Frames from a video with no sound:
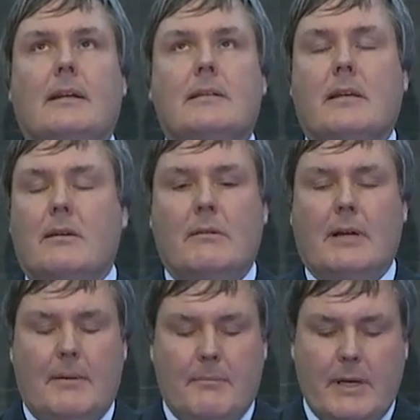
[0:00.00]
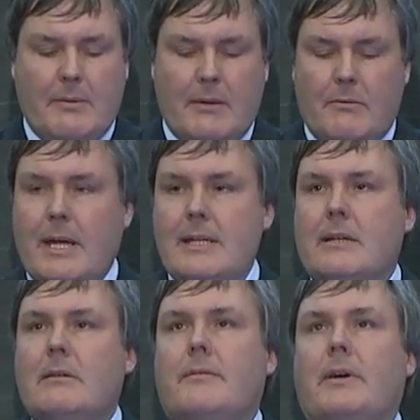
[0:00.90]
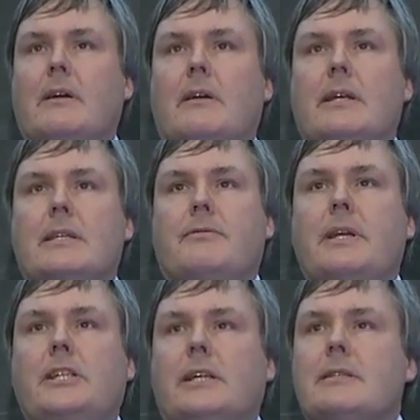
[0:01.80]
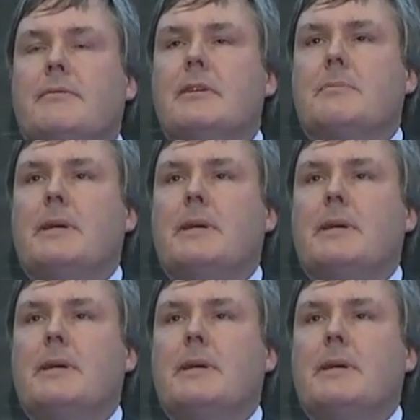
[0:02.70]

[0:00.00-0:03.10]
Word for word: So um, we went raiding all of our colleagues' fridges for as